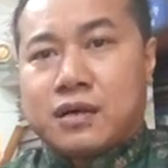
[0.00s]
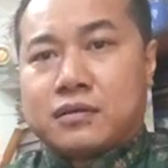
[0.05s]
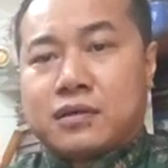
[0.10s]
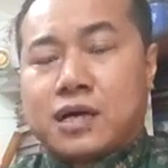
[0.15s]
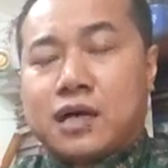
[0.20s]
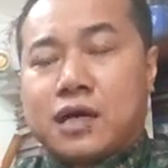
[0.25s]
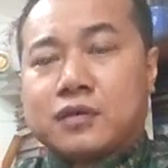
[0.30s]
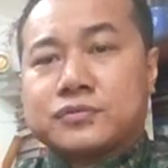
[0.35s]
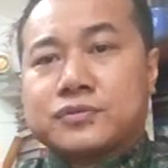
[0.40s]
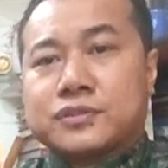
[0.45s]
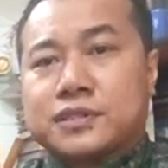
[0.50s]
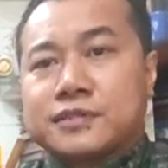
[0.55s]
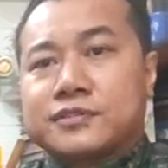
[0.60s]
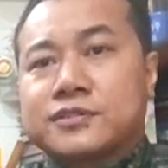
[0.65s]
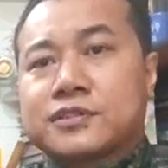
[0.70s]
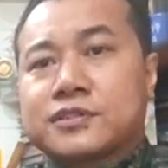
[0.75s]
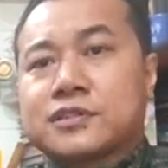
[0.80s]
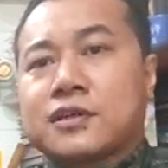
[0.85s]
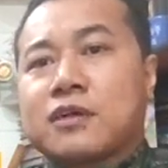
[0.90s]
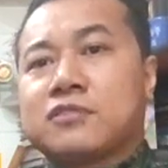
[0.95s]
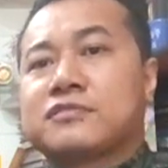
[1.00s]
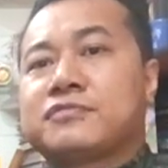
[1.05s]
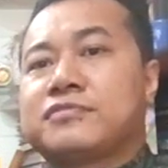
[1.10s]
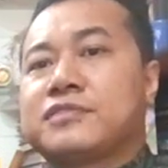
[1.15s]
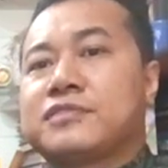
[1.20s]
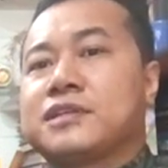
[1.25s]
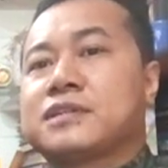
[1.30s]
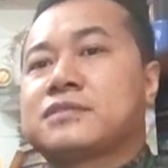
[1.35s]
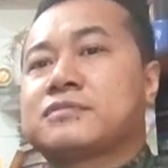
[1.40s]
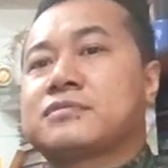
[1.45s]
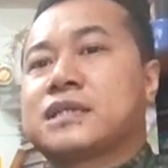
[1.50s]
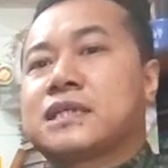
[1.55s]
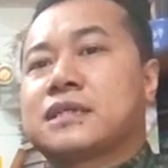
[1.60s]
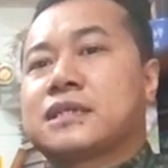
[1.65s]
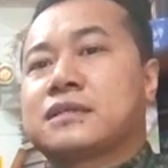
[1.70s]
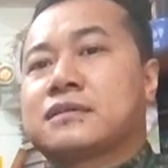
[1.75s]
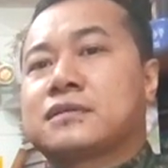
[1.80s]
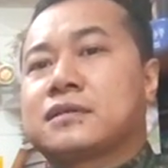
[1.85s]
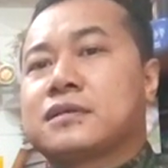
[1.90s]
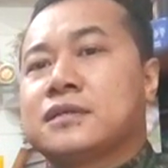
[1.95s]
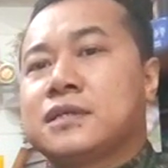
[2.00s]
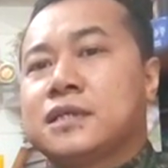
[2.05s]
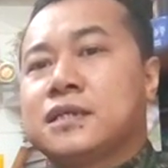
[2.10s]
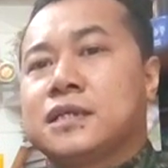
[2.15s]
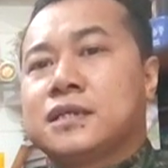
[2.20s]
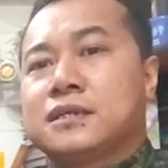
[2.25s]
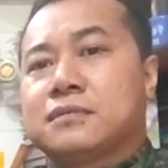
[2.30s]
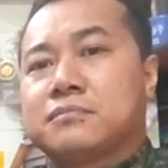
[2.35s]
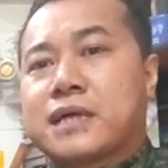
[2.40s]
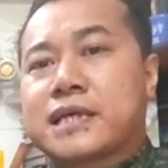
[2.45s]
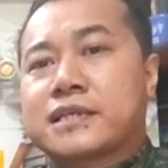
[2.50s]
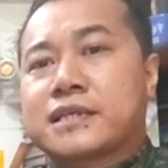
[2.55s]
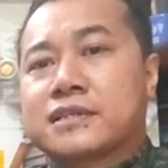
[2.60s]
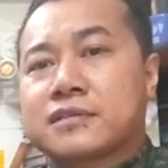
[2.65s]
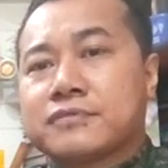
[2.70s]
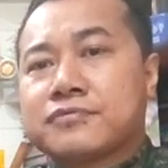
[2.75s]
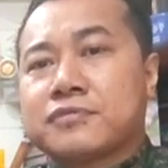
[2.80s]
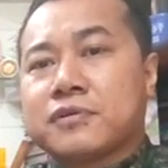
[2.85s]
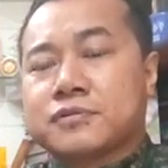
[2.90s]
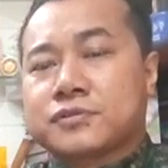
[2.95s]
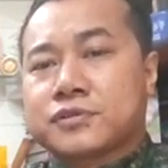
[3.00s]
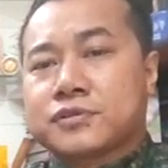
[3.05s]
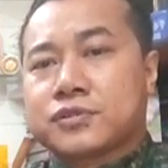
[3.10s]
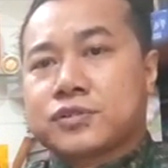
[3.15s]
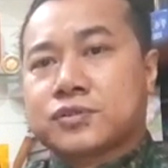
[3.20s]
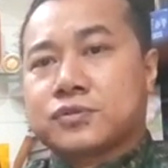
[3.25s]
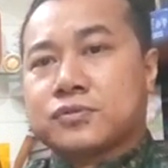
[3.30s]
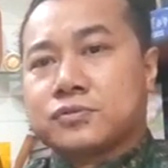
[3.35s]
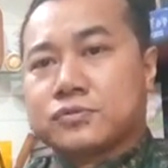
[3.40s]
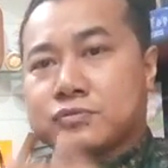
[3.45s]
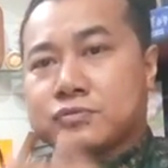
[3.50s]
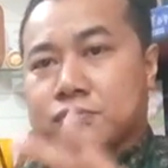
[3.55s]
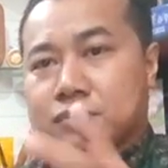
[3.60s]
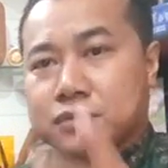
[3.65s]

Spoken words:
outside sound filtering microphones to